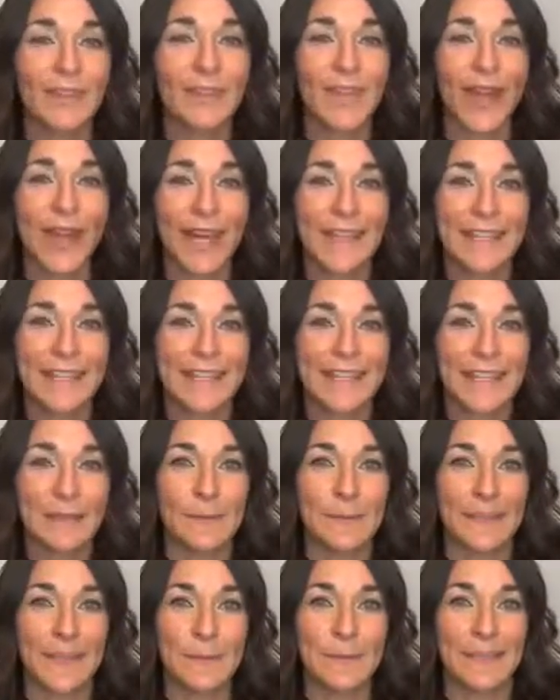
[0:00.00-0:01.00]
I think it's
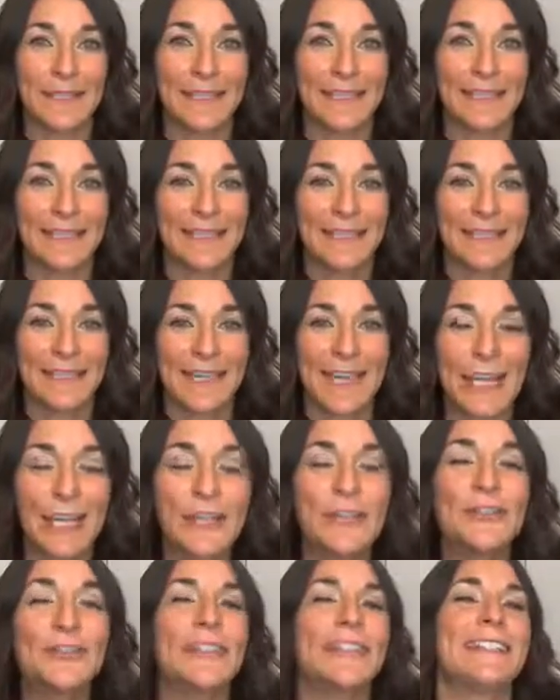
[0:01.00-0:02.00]
becoming
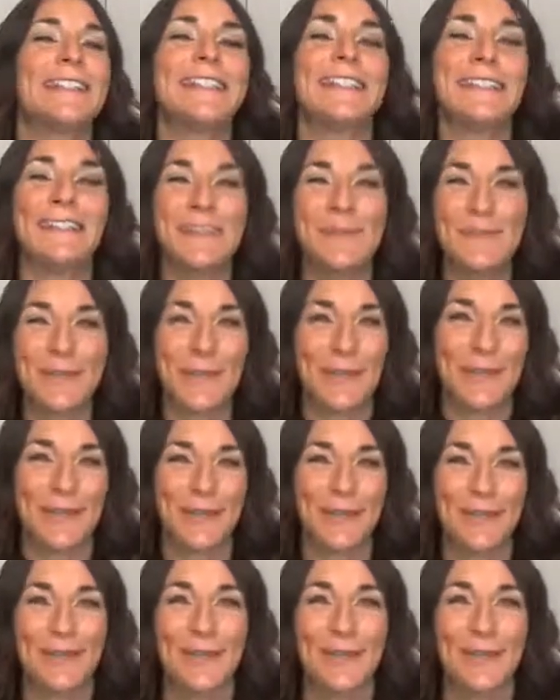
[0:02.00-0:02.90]
increasingly important.